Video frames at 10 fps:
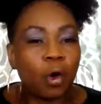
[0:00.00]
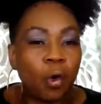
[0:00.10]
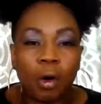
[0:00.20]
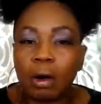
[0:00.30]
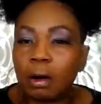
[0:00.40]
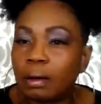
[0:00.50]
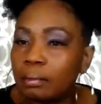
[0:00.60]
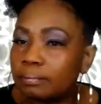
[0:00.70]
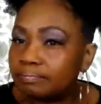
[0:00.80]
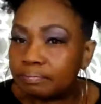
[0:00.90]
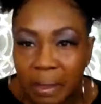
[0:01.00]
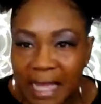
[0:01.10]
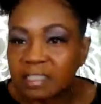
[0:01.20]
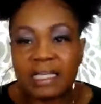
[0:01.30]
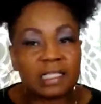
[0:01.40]
or
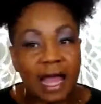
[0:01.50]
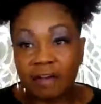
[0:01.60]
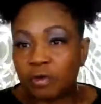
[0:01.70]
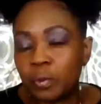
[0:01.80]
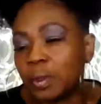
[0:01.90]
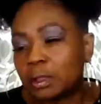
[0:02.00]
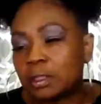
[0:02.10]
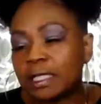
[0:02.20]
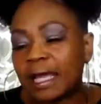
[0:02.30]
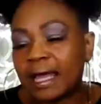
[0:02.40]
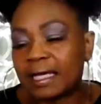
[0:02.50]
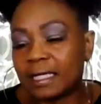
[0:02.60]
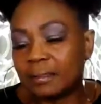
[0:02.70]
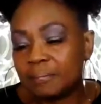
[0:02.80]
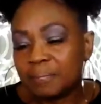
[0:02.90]
blessings, however we want to look at
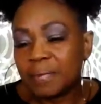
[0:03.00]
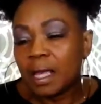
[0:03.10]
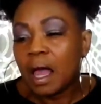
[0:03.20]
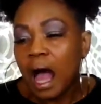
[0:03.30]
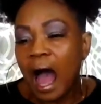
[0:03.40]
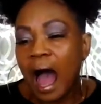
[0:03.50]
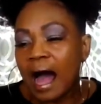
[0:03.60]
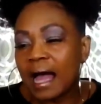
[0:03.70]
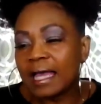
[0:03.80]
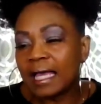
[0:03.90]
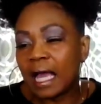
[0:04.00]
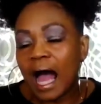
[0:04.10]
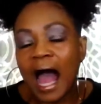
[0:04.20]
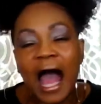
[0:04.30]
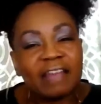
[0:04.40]
it, I
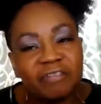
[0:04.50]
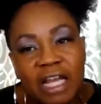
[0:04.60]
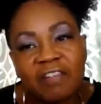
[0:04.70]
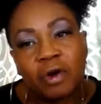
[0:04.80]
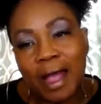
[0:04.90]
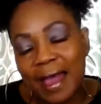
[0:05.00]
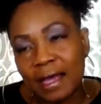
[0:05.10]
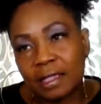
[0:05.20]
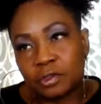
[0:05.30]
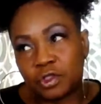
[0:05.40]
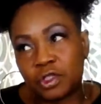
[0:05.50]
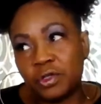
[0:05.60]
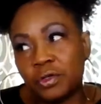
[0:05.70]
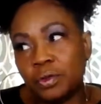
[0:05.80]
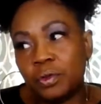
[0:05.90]
never had
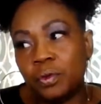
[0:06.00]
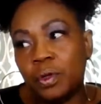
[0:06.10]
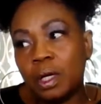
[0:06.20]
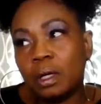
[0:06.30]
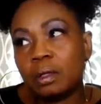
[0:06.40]
to